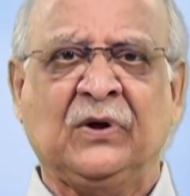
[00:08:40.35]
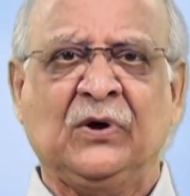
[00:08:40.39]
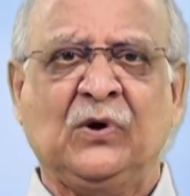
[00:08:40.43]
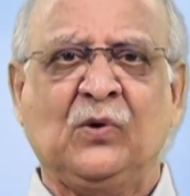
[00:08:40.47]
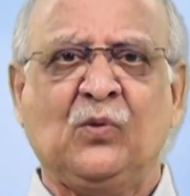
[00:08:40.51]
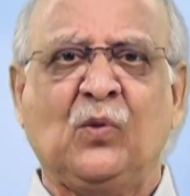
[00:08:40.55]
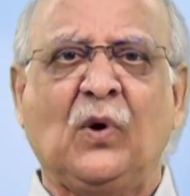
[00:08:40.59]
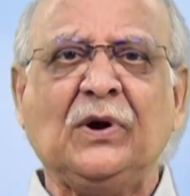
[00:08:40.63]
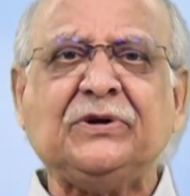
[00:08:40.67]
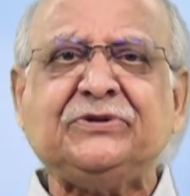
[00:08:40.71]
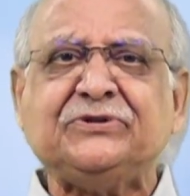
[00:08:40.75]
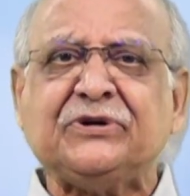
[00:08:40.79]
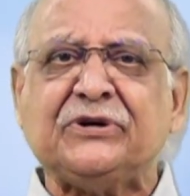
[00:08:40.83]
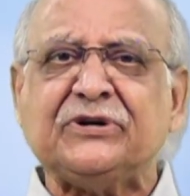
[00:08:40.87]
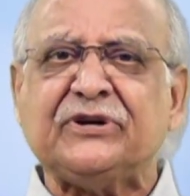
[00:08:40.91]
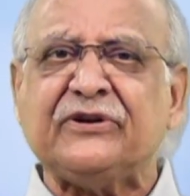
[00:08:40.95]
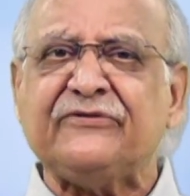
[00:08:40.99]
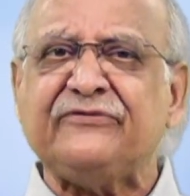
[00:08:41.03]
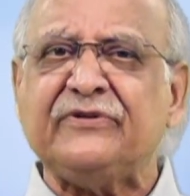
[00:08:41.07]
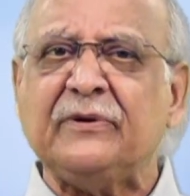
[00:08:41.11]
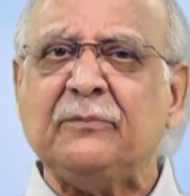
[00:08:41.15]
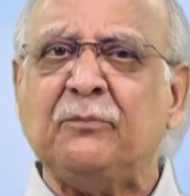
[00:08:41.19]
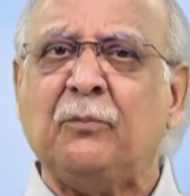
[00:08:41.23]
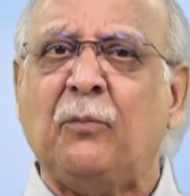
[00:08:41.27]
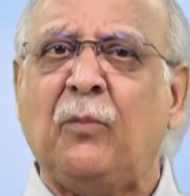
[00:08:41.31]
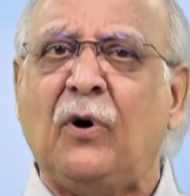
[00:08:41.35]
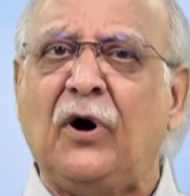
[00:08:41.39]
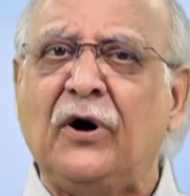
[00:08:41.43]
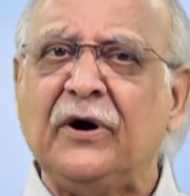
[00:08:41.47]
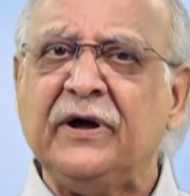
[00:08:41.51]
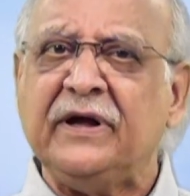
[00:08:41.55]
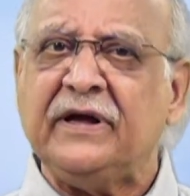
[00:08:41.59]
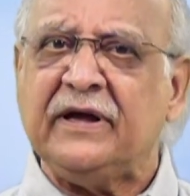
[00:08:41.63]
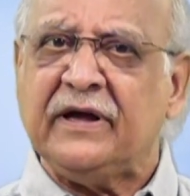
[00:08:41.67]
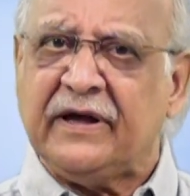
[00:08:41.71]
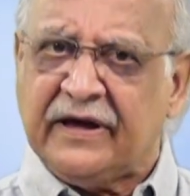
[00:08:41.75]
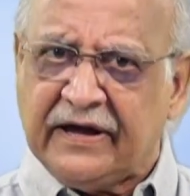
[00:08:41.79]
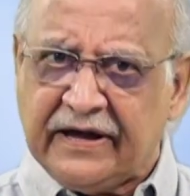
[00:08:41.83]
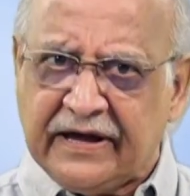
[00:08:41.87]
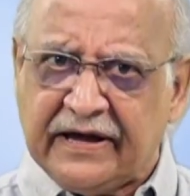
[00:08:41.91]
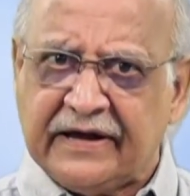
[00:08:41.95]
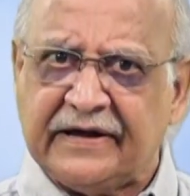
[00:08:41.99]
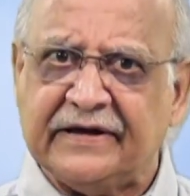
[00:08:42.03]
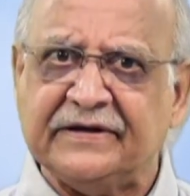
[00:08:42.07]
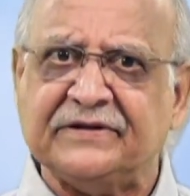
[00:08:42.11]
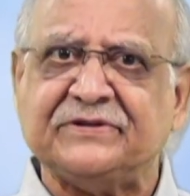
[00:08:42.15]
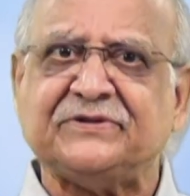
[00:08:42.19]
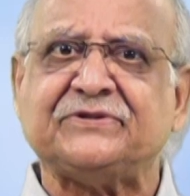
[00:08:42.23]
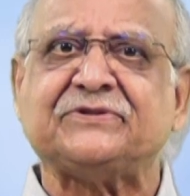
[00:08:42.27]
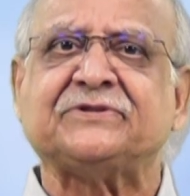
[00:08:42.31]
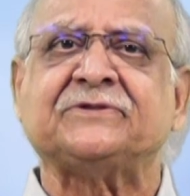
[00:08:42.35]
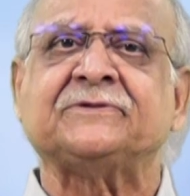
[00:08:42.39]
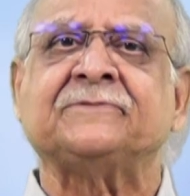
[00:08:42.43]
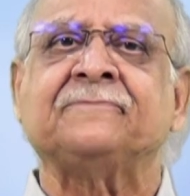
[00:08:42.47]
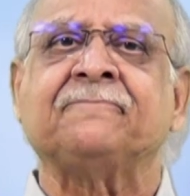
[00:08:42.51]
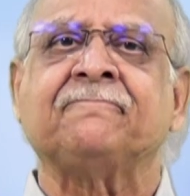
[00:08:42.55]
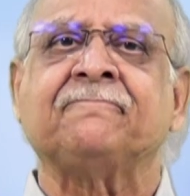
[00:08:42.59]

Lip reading: What sort of a boy he is,